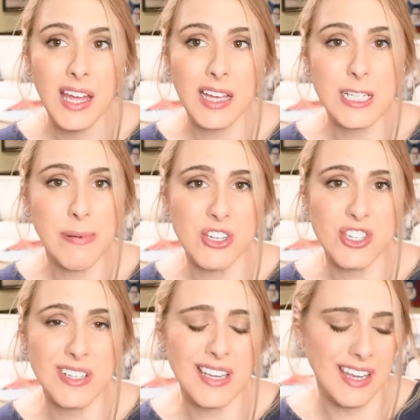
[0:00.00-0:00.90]

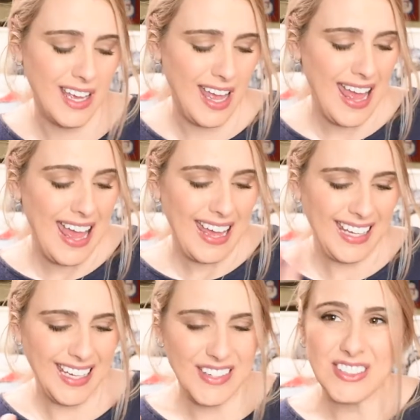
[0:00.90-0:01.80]
especially
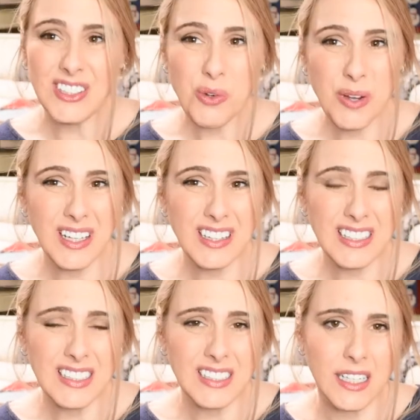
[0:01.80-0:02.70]
here in New
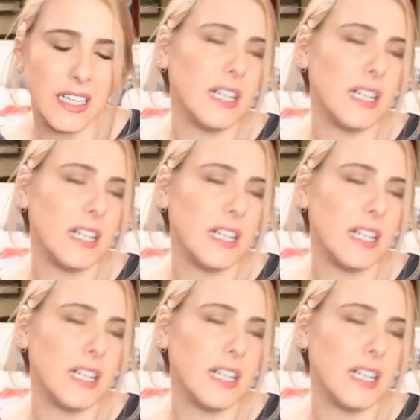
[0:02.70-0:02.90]
England.